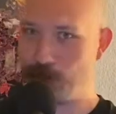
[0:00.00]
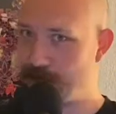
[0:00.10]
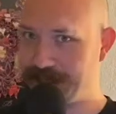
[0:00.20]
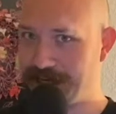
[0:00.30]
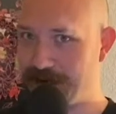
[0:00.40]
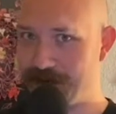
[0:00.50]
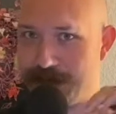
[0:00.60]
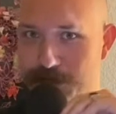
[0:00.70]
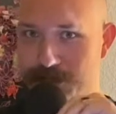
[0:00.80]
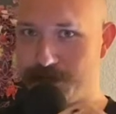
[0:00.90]
really care
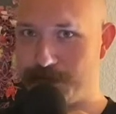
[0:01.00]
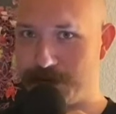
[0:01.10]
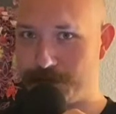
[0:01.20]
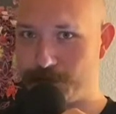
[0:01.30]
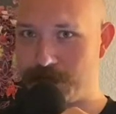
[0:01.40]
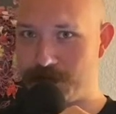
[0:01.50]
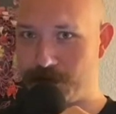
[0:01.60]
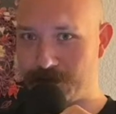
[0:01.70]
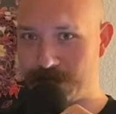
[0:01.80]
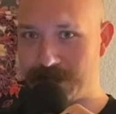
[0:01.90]
that much about
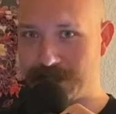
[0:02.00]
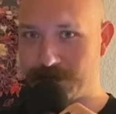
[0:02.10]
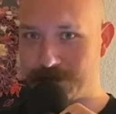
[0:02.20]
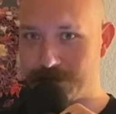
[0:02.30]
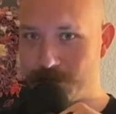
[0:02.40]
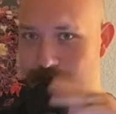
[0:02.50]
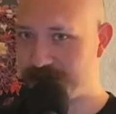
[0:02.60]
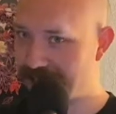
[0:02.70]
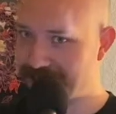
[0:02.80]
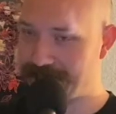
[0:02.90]
windows on a government
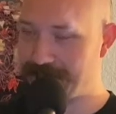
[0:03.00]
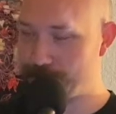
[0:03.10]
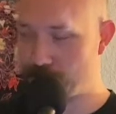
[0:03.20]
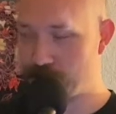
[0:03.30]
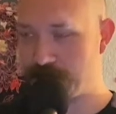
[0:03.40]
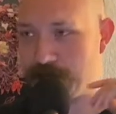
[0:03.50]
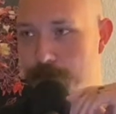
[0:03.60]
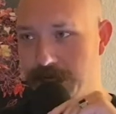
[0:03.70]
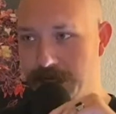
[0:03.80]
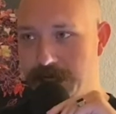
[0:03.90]
building getting
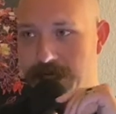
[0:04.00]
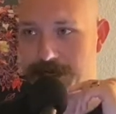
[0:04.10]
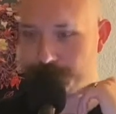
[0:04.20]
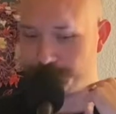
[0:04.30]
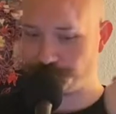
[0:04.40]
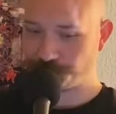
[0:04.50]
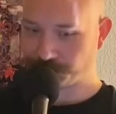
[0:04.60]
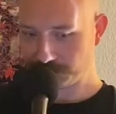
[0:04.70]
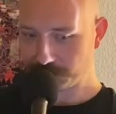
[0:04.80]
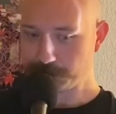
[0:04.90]
broken, but
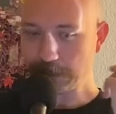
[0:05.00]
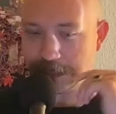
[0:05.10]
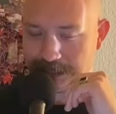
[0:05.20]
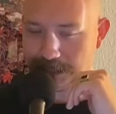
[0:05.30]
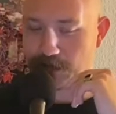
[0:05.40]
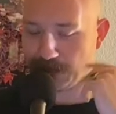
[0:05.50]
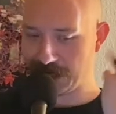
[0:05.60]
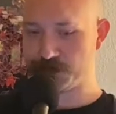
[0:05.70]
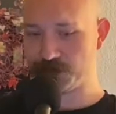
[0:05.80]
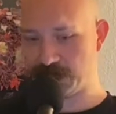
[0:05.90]

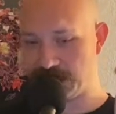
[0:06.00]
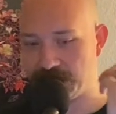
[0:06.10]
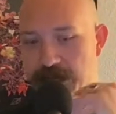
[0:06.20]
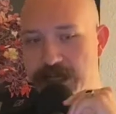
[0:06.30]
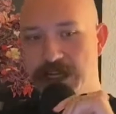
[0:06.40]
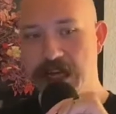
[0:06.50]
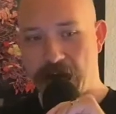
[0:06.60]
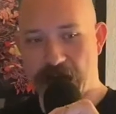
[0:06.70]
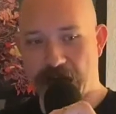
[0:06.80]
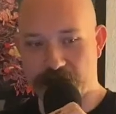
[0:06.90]
occasionally
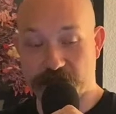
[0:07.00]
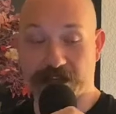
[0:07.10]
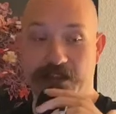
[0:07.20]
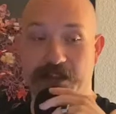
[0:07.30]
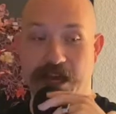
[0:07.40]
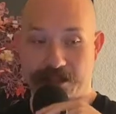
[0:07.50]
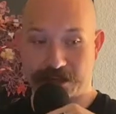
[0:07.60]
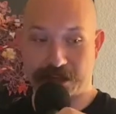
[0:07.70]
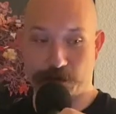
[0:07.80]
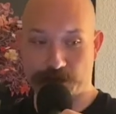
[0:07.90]
I think
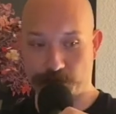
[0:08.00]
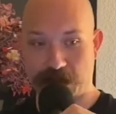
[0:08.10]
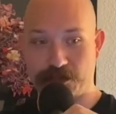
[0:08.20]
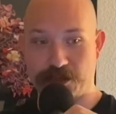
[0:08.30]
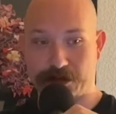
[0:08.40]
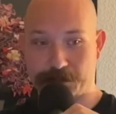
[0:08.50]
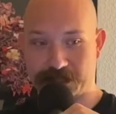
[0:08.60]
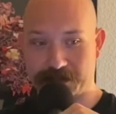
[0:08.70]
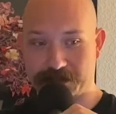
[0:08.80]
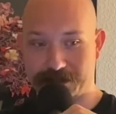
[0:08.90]
that was a bad thing
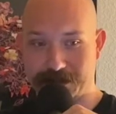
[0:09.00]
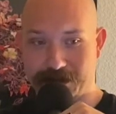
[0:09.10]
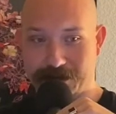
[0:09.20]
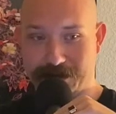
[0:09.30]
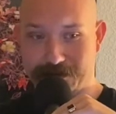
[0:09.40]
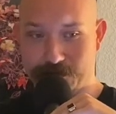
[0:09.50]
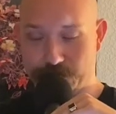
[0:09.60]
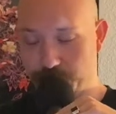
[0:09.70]
because those